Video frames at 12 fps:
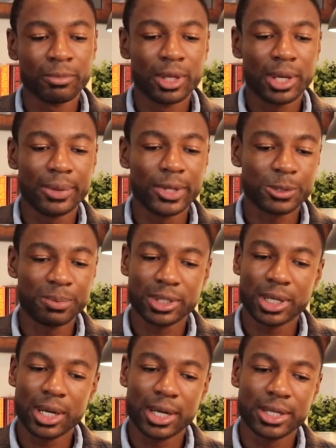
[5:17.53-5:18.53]
And that's
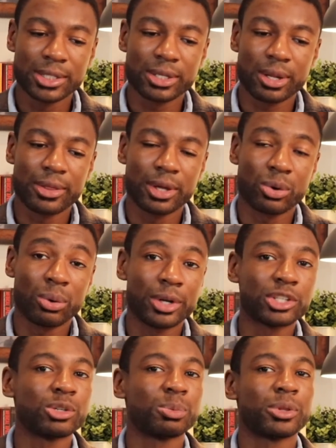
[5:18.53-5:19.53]
because they're
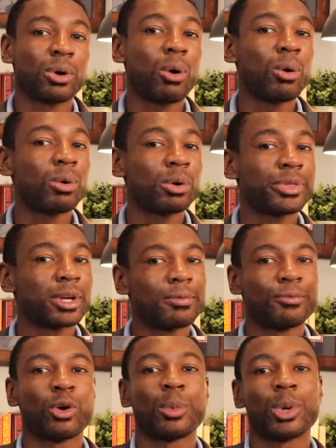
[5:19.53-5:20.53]
going to withhold
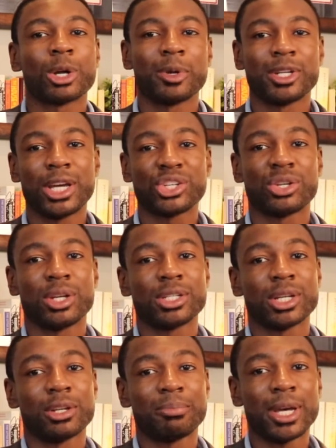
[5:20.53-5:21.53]
their formal recommendations
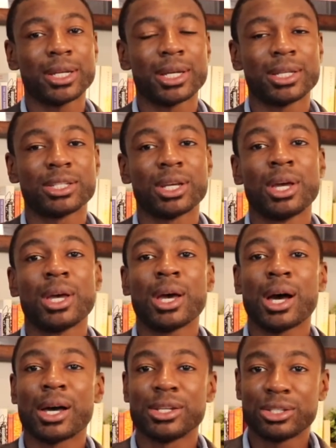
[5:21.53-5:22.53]
and opinions
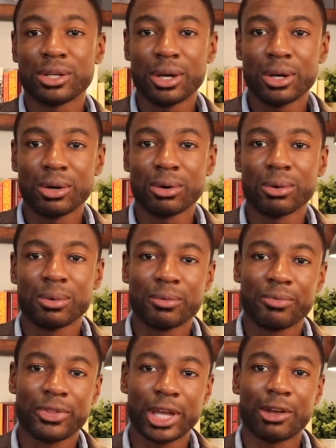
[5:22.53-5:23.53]

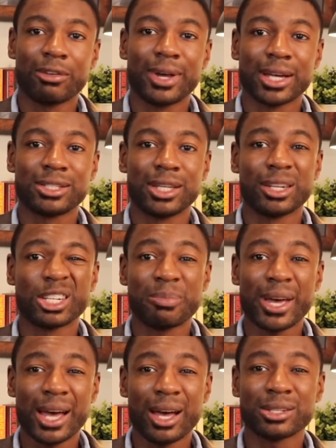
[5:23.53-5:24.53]
until they have a vaccine that's
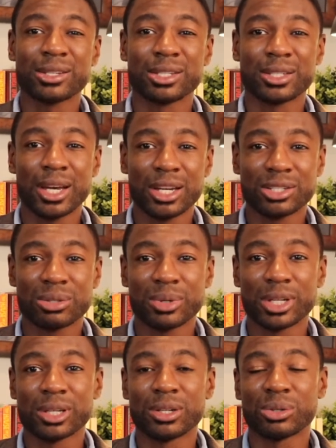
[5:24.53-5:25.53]
passed the stage
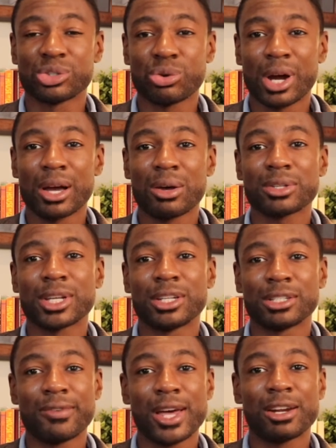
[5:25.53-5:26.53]
3 clinical trials and
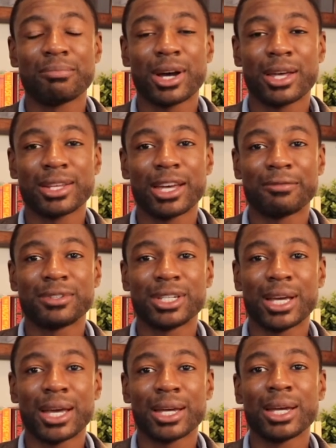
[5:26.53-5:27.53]
is vetted by the
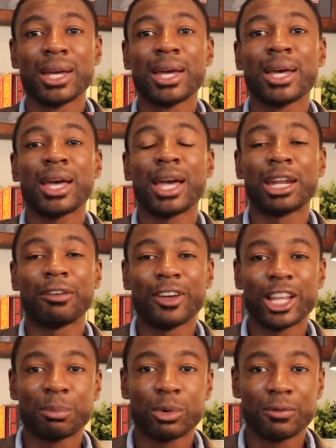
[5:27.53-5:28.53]
FDA and
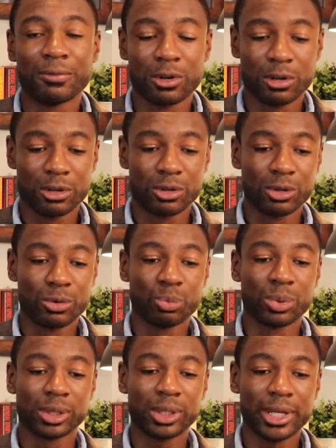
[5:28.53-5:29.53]
available for
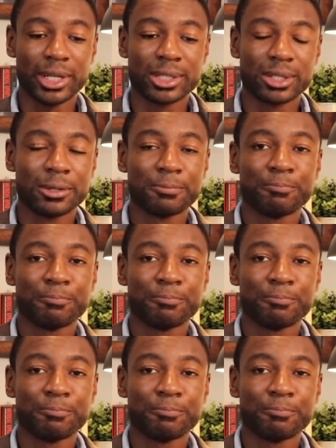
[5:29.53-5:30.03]
release